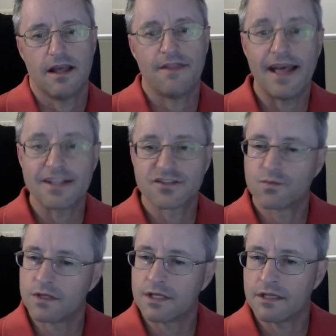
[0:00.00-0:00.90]
And that's
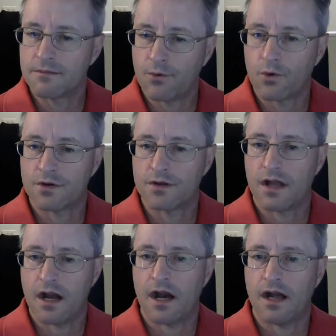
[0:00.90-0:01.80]
really
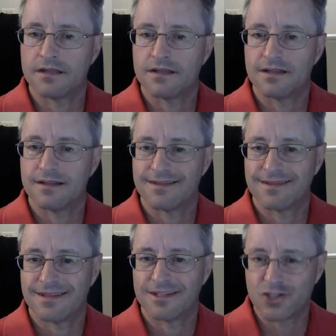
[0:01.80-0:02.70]
important on
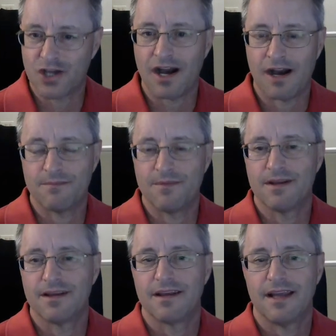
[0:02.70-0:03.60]
the job
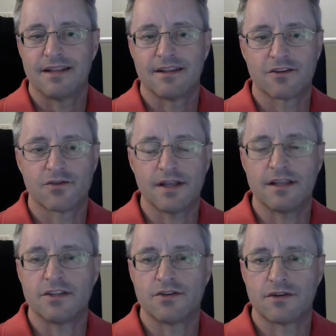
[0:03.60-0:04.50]
and
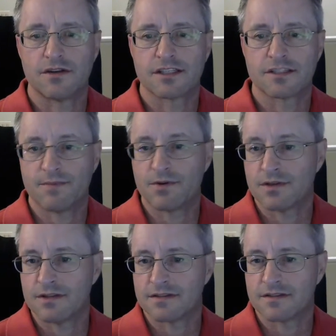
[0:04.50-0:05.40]
creating your
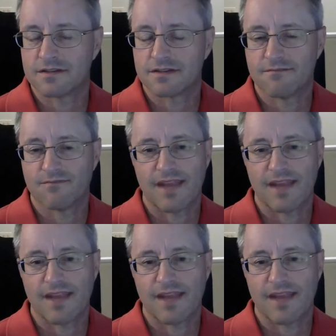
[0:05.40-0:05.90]
experiences.